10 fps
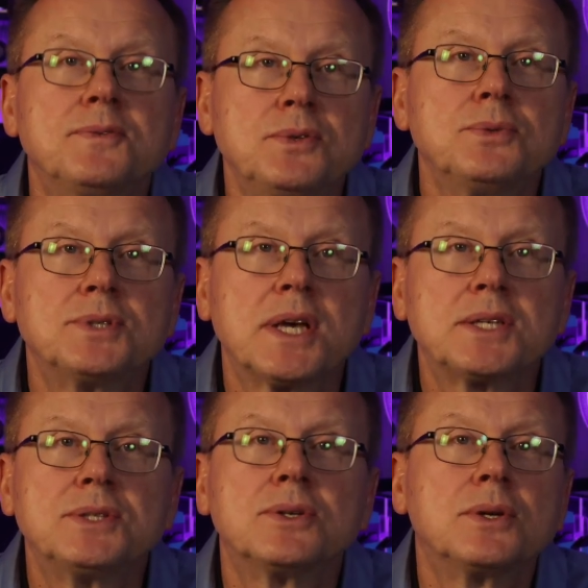of use
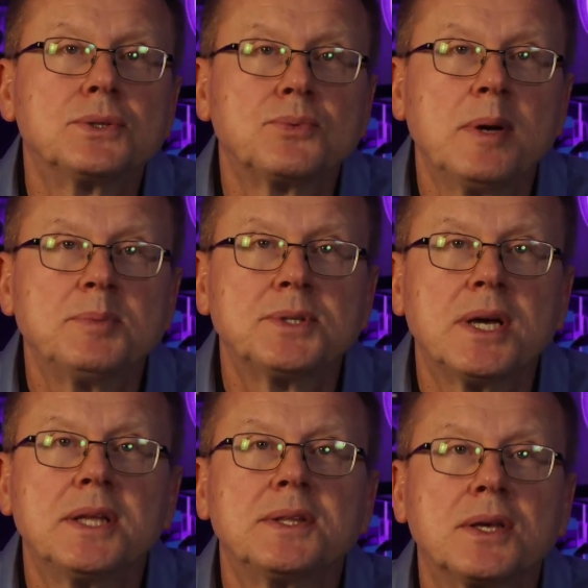section on his
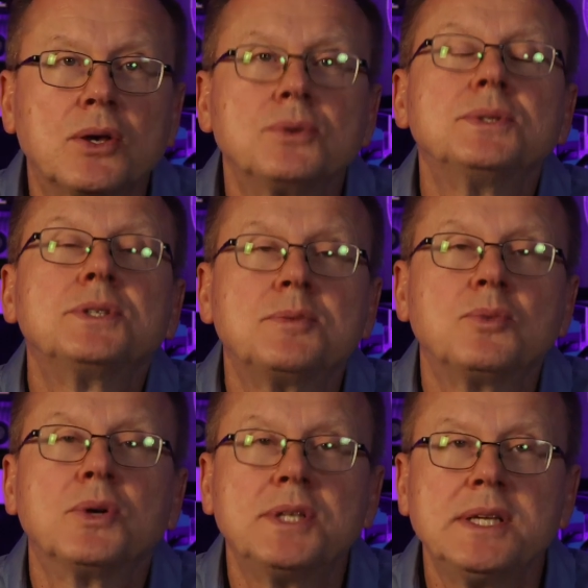website that goes into
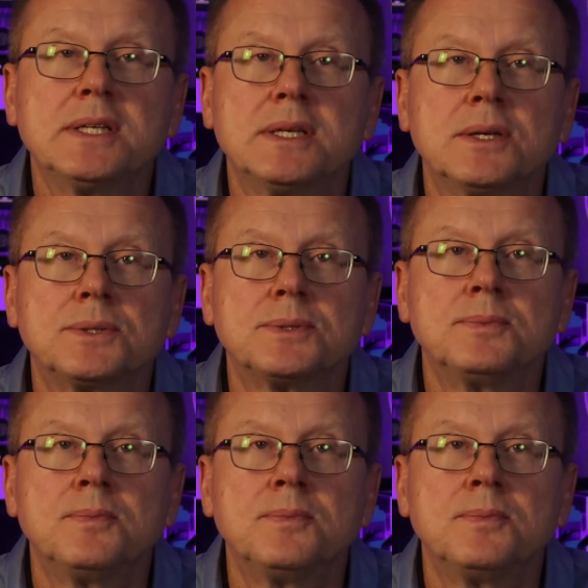more details.